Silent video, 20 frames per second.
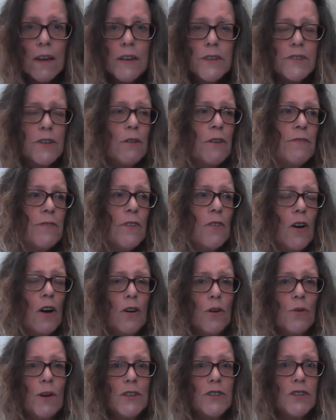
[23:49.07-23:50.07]
So if you've
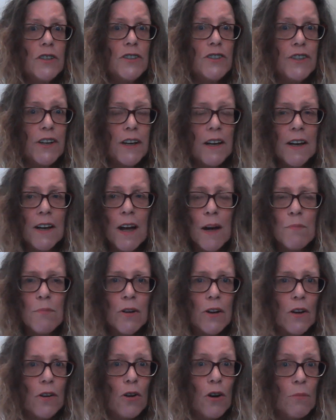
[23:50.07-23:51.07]
got questions, you can come
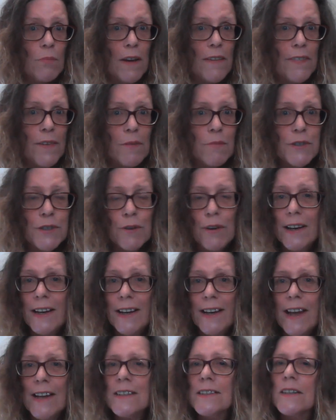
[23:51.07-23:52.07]
on and comment them so I
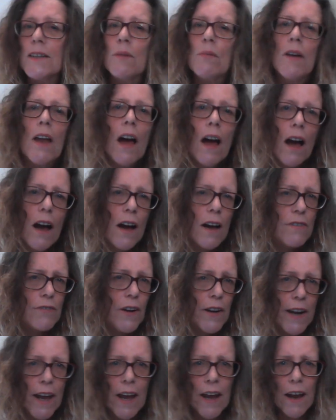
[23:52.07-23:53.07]
can answer them live
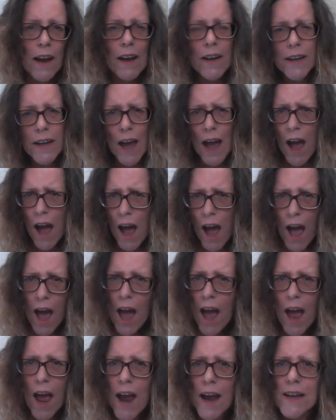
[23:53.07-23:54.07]
on air.
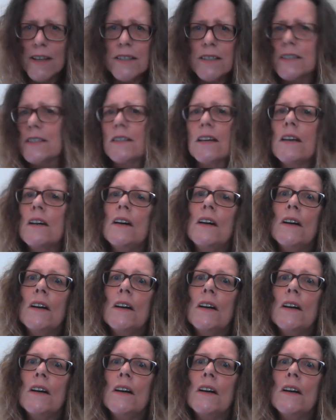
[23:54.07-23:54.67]
Yes!